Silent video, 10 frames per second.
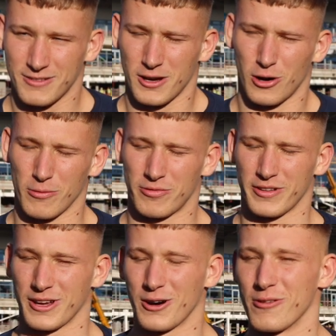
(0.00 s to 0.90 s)

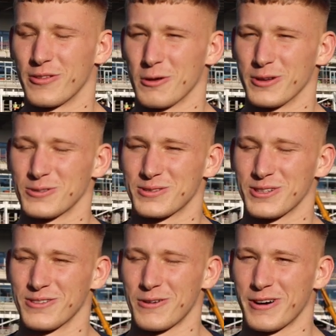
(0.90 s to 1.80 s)
hopefully win some
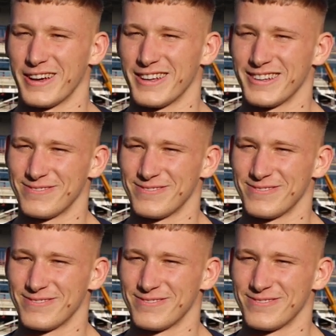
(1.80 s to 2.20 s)
silverware.